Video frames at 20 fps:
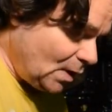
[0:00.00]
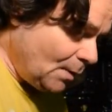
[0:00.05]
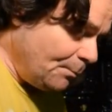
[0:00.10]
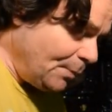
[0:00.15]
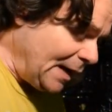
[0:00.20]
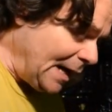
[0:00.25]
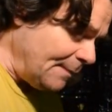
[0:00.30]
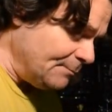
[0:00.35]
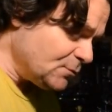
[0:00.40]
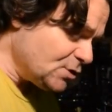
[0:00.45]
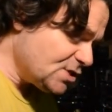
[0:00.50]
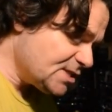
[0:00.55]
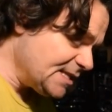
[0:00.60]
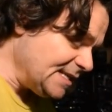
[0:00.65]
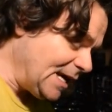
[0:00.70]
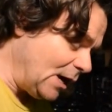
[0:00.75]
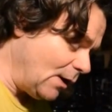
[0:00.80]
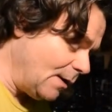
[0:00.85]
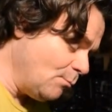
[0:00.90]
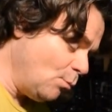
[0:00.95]
But I'm just,
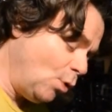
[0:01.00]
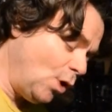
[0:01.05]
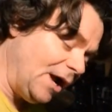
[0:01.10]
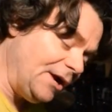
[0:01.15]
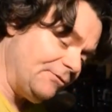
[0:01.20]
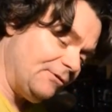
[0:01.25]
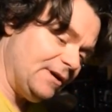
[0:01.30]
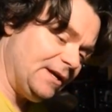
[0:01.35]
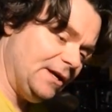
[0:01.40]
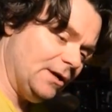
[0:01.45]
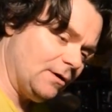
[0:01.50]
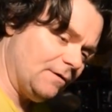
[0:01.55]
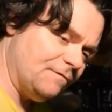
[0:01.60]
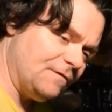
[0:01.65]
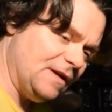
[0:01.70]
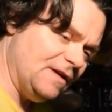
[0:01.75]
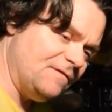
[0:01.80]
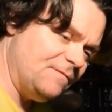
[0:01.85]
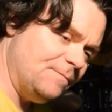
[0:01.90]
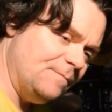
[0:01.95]
now I'm wondering here,
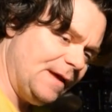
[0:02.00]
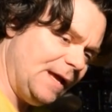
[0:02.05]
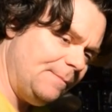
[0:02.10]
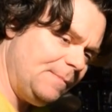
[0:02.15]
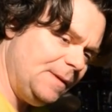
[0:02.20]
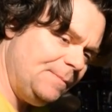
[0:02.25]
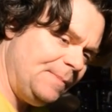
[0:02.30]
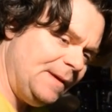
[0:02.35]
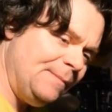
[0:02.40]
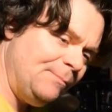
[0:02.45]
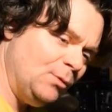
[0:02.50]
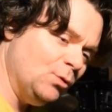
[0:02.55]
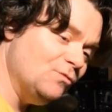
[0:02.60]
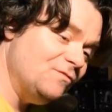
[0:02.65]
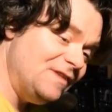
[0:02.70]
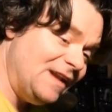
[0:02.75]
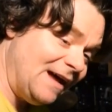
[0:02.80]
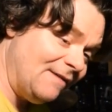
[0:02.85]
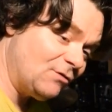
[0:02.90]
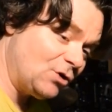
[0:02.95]
if maybe people who've
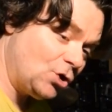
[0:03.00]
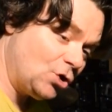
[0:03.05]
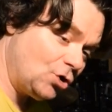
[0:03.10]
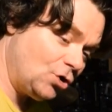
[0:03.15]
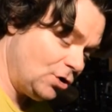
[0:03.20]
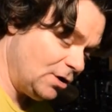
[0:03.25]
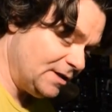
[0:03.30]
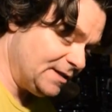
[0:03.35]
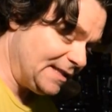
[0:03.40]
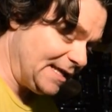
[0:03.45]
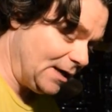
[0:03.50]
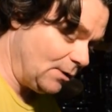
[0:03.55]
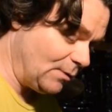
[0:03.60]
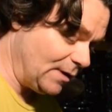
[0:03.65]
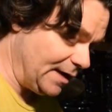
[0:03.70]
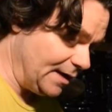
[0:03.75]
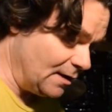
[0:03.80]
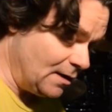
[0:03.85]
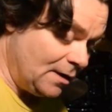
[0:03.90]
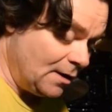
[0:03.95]
never heard it that
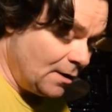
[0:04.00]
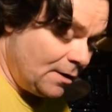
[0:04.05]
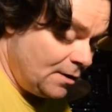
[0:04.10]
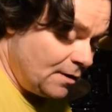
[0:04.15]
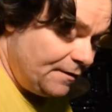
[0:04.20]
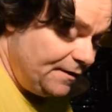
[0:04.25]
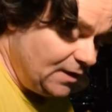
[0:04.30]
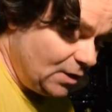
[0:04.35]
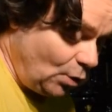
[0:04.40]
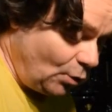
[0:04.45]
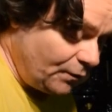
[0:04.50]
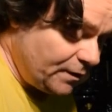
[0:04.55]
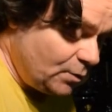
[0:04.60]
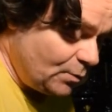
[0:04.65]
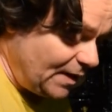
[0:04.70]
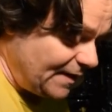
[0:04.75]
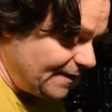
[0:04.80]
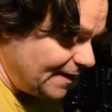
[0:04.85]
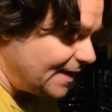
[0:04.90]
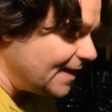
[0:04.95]
way, the only
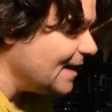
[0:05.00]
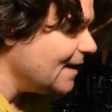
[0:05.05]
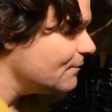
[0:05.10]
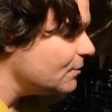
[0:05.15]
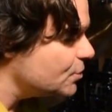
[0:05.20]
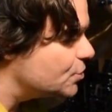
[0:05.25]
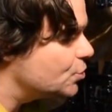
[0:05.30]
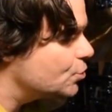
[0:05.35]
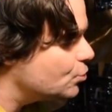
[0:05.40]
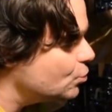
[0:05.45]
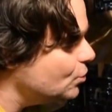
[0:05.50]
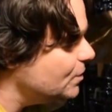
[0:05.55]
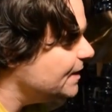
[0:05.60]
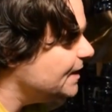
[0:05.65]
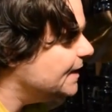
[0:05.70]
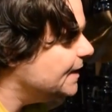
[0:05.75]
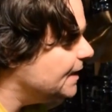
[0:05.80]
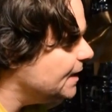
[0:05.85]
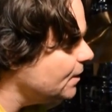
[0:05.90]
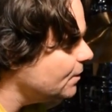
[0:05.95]
way they could ever truly
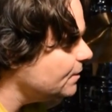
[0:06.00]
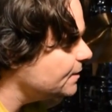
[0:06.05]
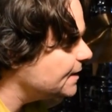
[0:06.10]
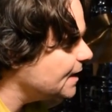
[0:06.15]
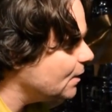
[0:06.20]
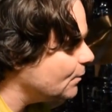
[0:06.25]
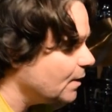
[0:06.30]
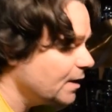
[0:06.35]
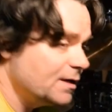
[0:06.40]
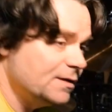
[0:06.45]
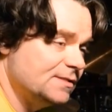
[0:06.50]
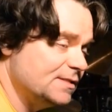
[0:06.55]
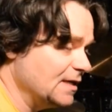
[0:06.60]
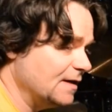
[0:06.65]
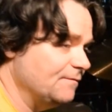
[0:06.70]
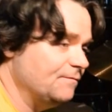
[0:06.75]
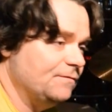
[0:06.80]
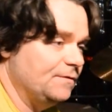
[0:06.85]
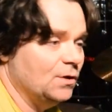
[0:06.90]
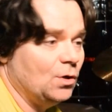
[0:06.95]
hear it that way, because
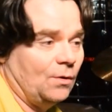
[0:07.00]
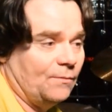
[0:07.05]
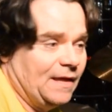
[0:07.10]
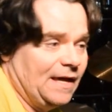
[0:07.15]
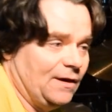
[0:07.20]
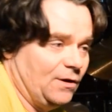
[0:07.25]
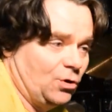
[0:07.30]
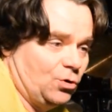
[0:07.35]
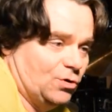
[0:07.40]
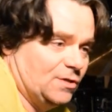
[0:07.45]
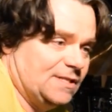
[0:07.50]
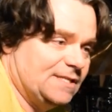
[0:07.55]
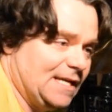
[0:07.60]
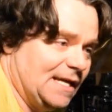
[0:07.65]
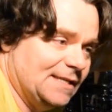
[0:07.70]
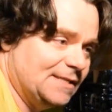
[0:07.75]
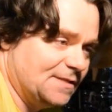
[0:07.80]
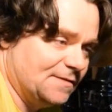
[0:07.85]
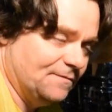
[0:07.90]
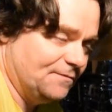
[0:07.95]
they've, you know, they had a good
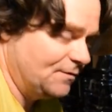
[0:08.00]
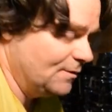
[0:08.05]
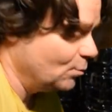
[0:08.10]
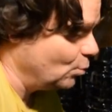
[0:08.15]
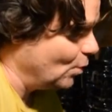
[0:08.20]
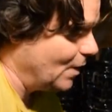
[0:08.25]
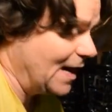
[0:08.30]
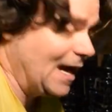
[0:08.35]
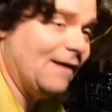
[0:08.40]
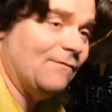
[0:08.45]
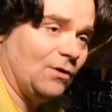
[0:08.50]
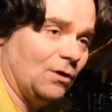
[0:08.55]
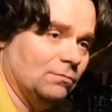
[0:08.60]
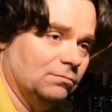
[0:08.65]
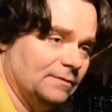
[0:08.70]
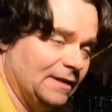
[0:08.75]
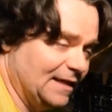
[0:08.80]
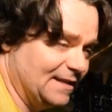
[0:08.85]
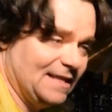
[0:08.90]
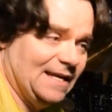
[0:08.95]
sense of whatever.
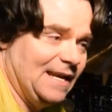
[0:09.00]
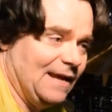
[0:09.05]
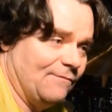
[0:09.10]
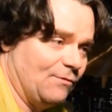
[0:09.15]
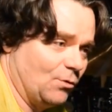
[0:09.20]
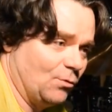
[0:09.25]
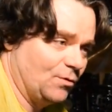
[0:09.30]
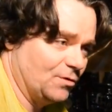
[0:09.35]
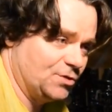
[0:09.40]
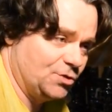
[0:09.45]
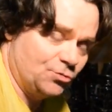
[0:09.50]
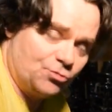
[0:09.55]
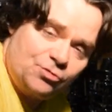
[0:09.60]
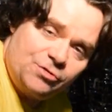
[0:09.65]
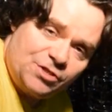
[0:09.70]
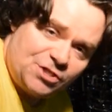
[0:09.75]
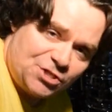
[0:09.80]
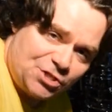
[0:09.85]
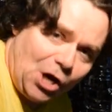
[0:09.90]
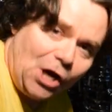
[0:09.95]
Like they never were
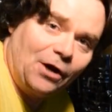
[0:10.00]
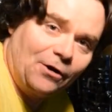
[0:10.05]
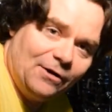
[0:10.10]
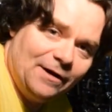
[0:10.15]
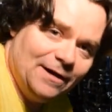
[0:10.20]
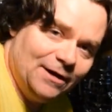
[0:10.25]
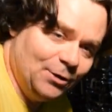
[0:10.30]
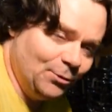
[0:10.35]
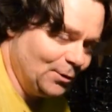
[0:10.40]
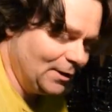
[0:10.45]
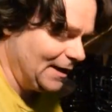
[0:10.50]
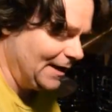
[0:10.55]
suckered into it